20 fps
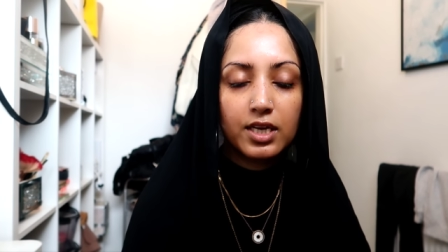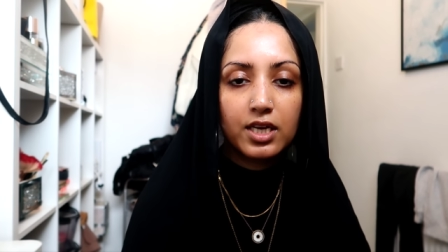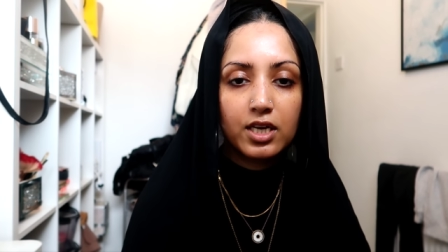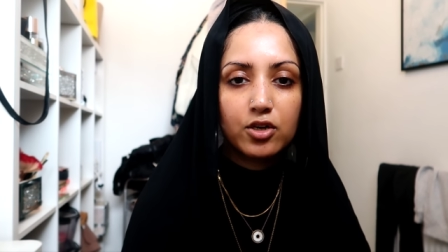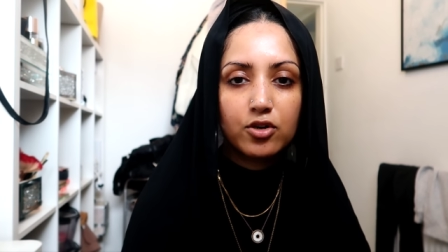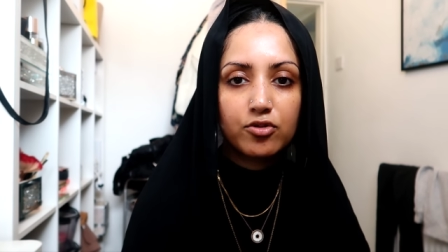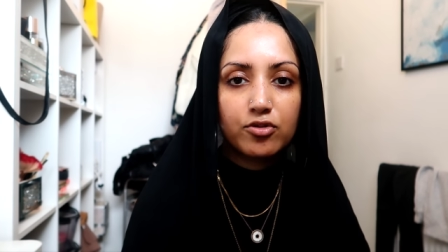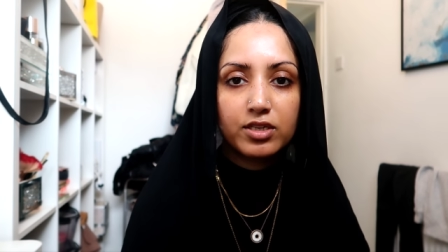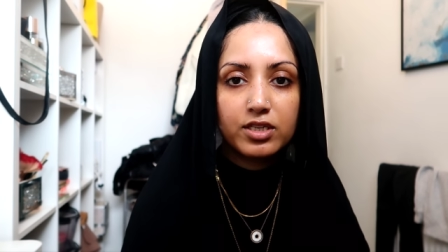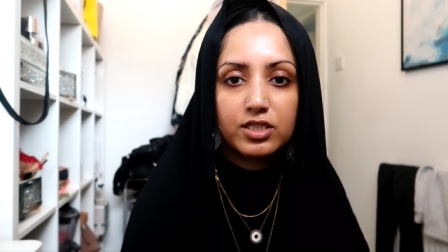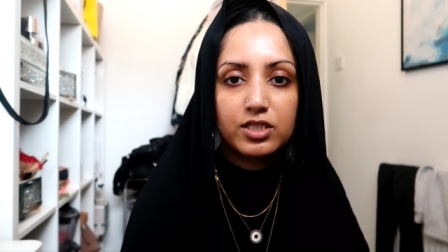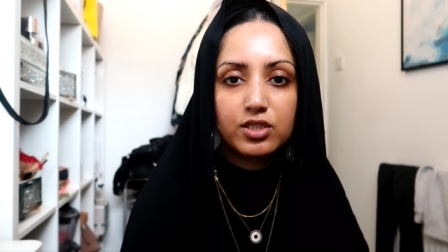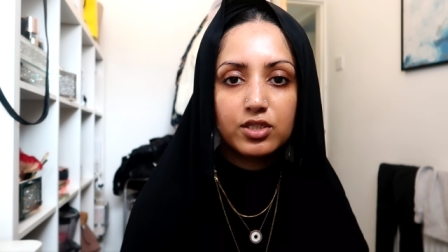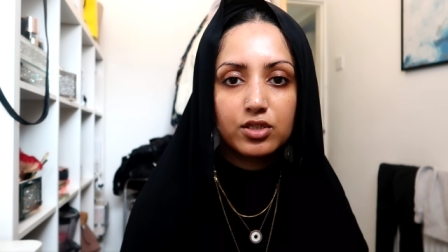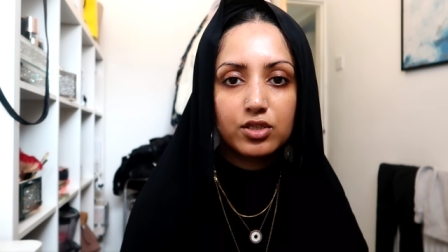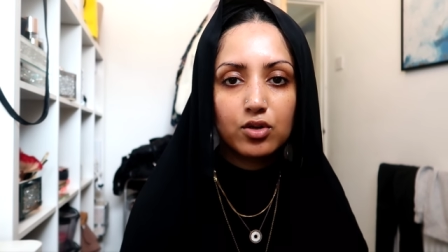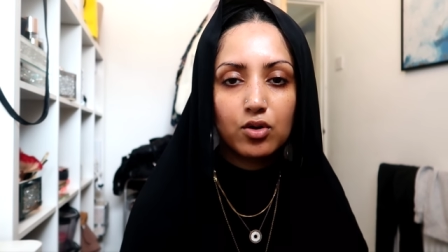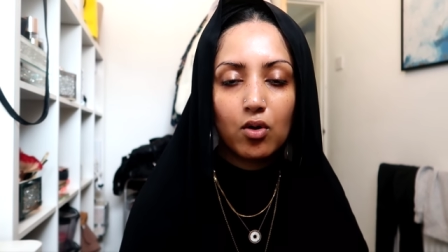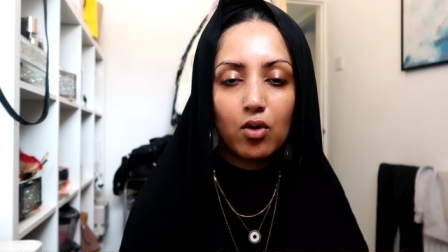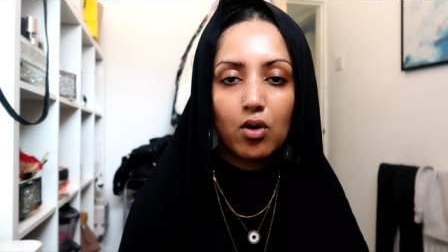
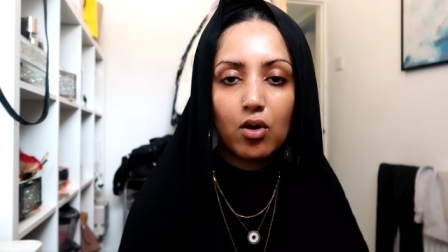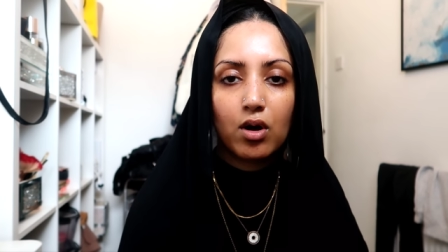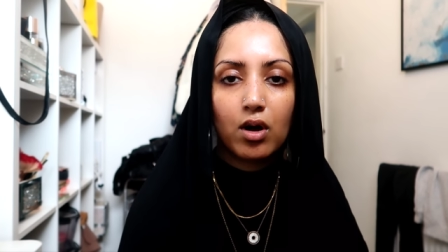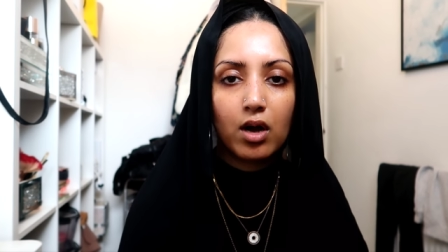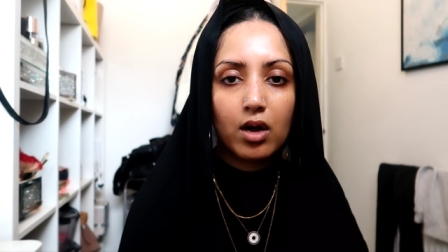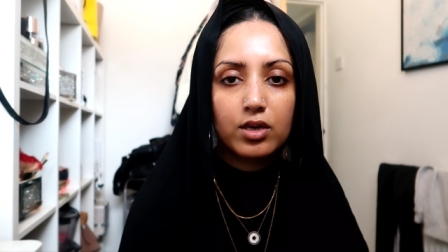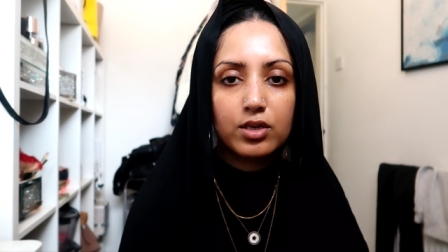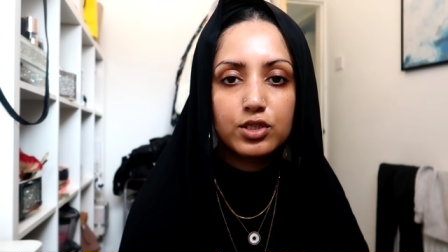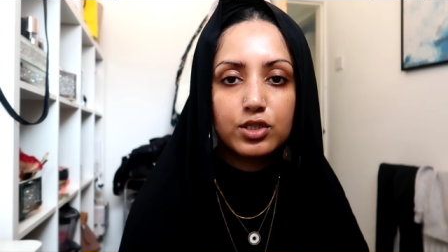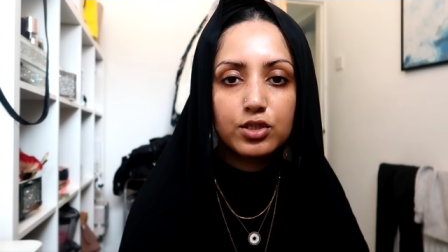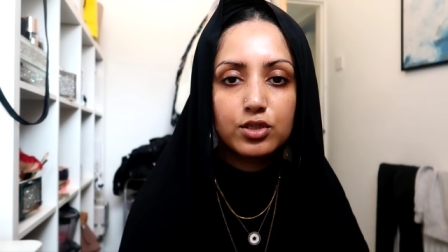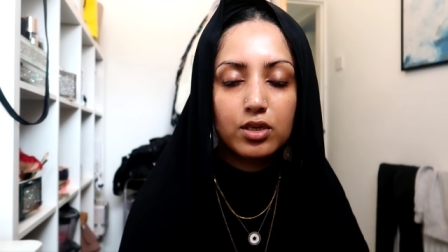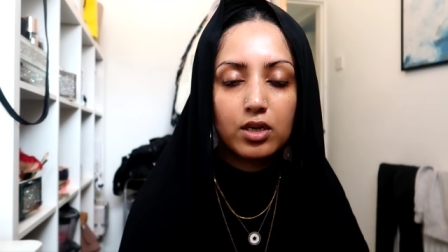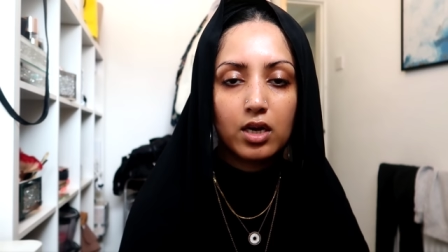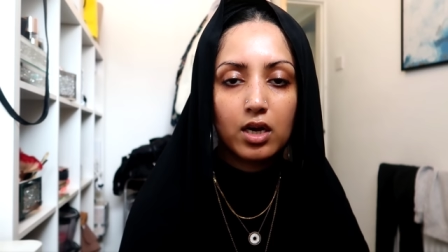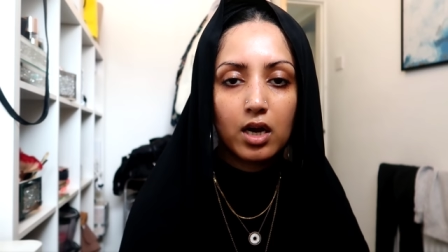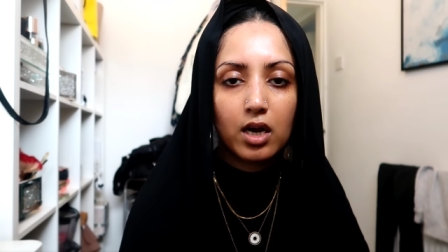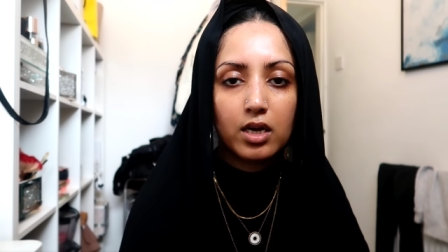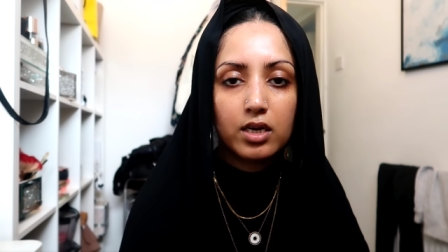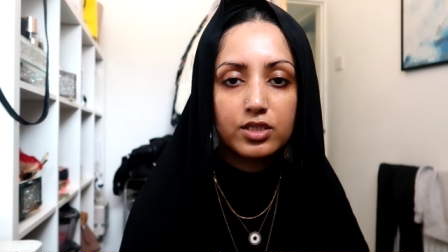increase your
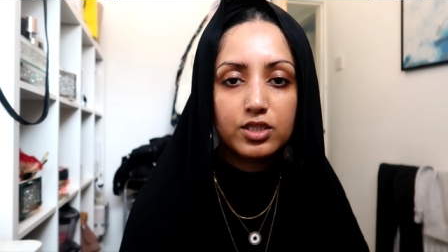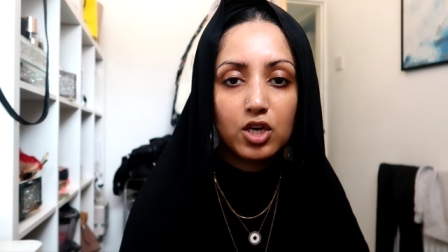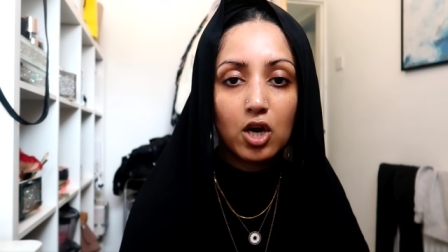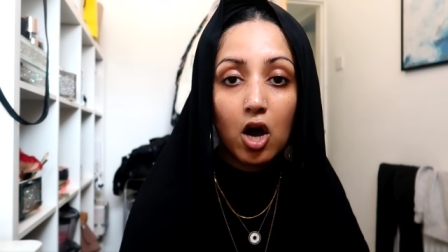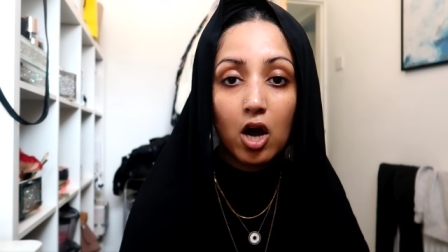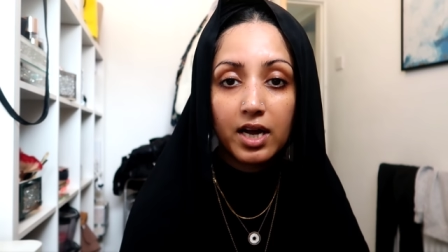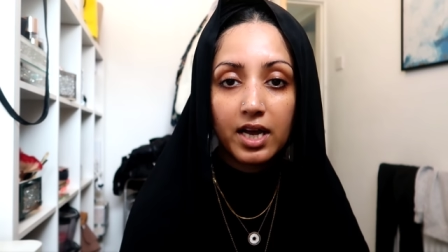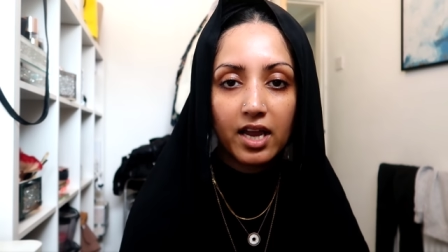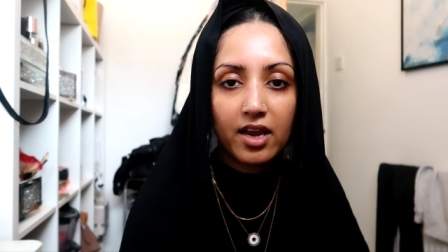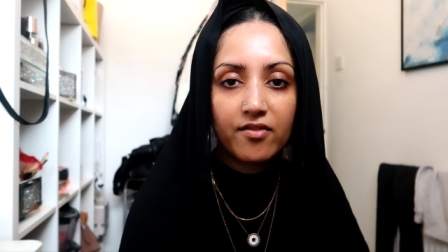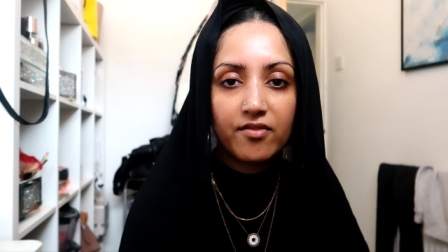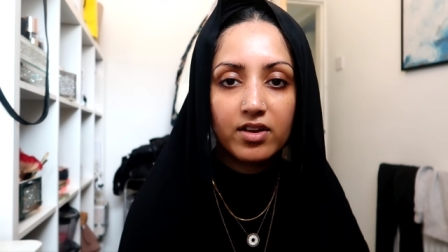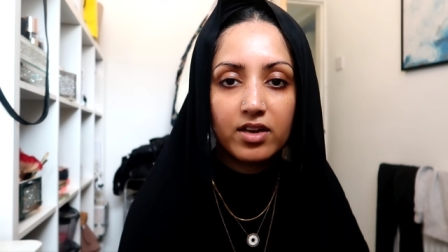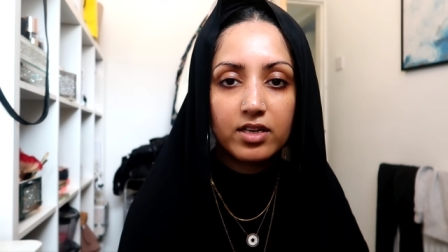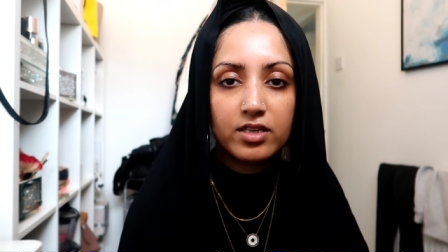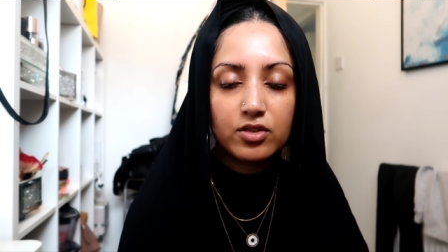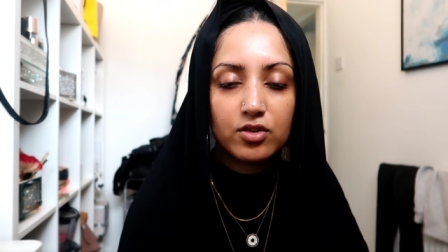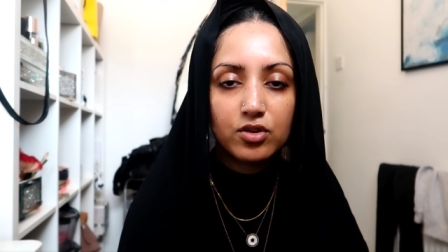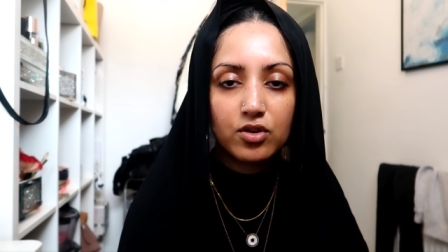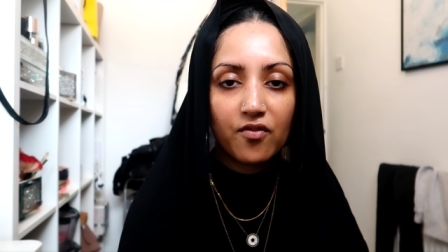uh, dark
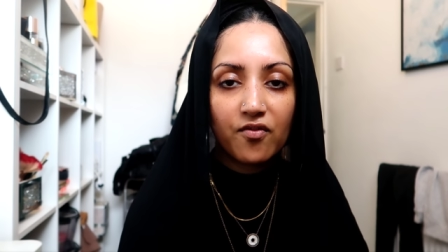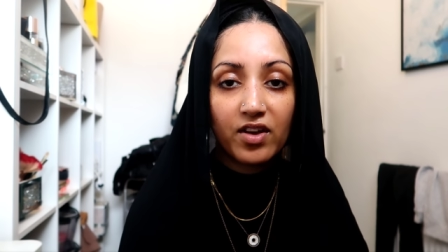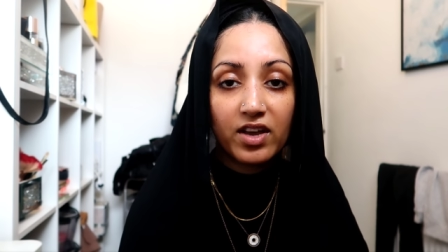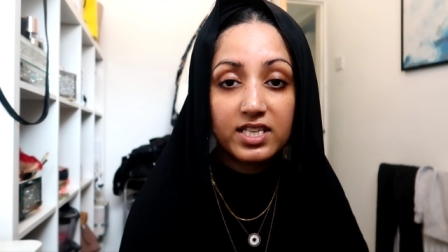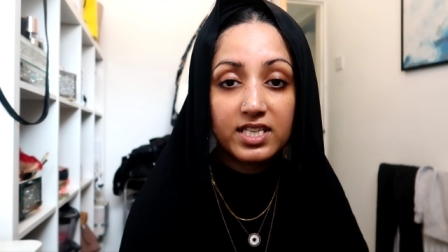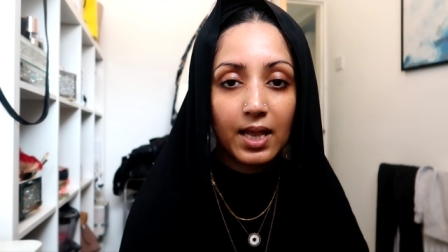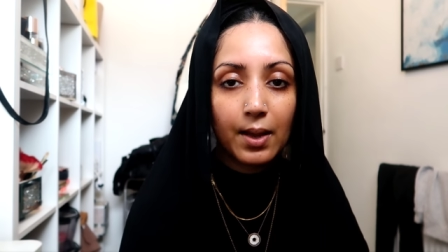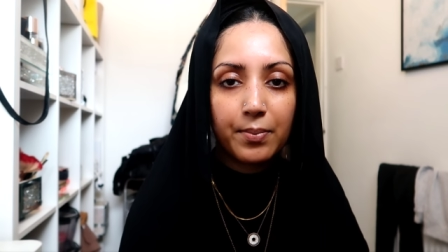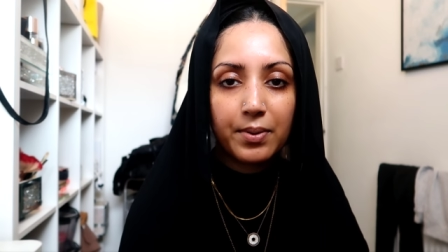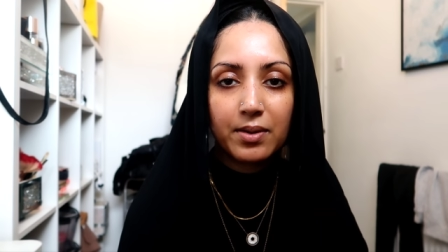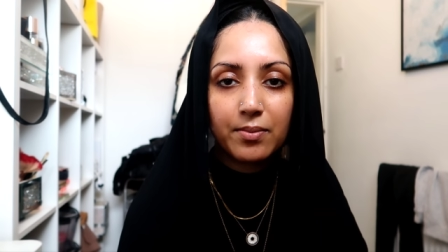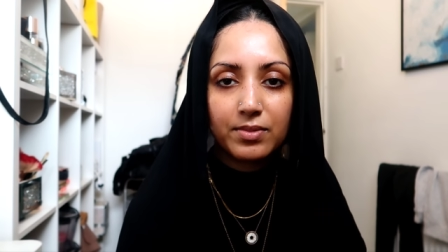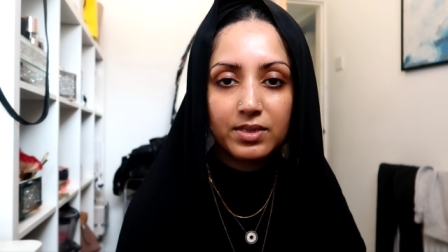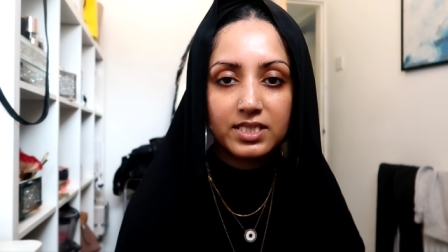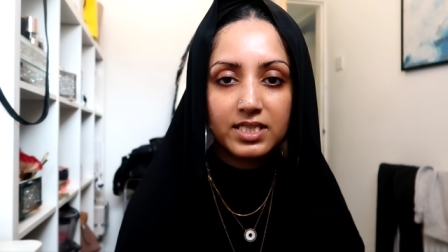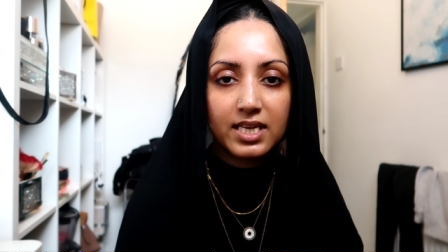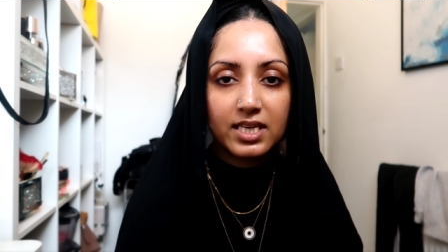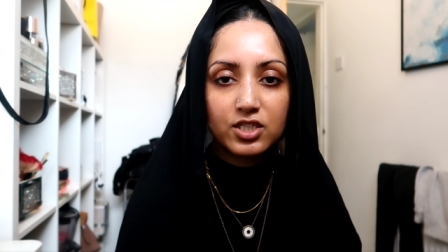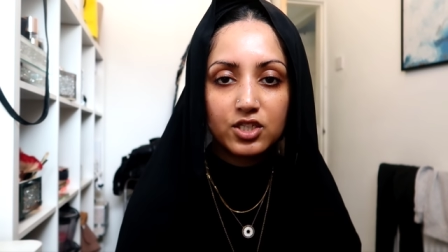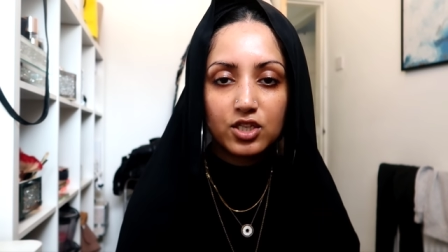areas on your face like
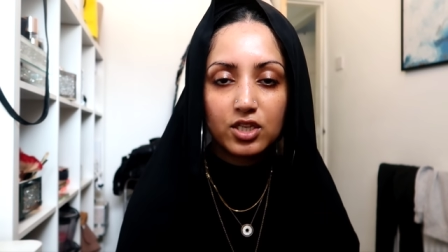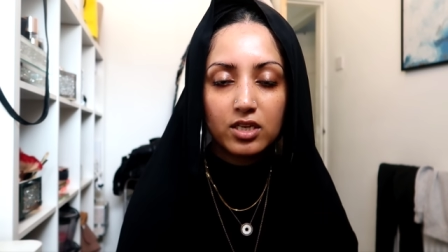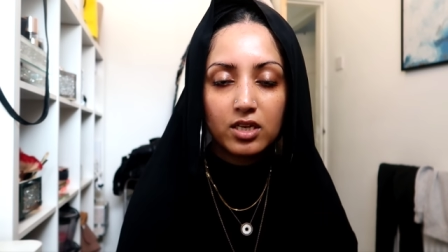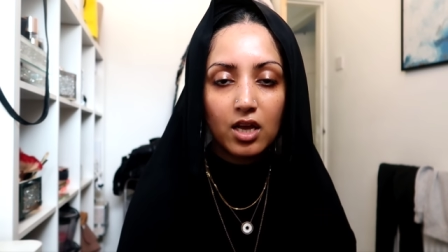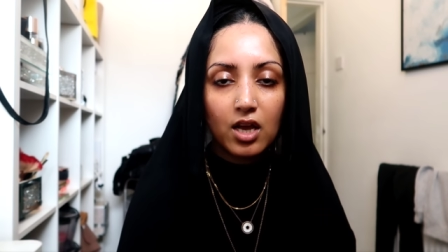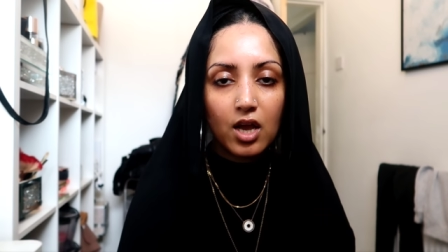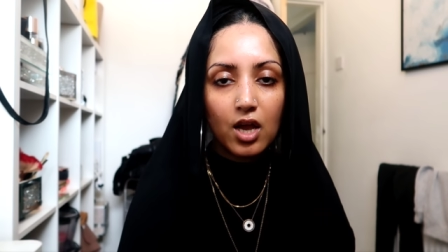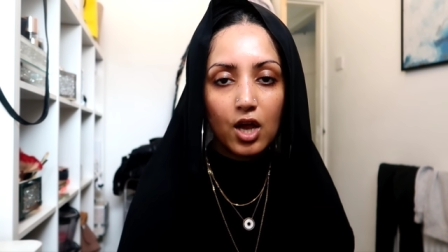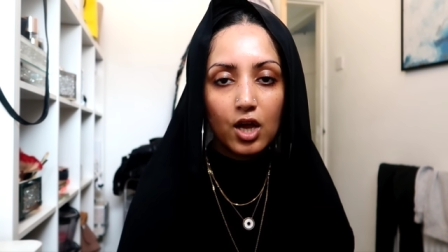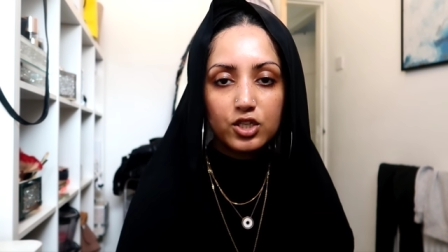pigmentation